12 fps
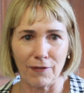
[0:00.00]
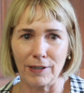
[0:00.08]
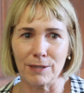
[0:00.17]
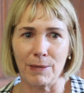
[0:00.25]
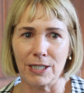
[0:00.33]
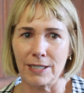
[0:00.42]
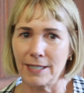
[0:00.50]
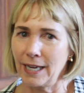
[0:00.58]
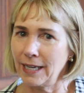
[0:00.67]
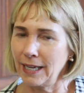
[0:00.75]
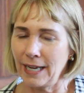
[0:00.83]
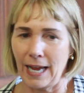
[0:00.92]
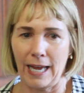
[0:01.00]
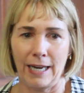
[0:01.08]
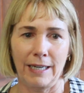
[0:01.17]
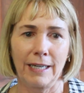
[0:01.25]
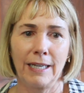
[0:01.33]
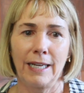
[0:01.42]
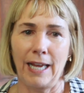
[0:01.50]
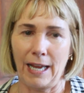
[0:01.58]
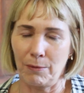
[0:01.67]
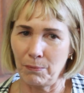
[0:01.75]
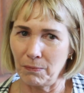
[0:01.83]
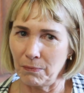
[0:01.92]
for as much as they can get
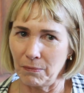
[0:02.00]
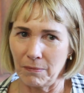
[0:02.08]
and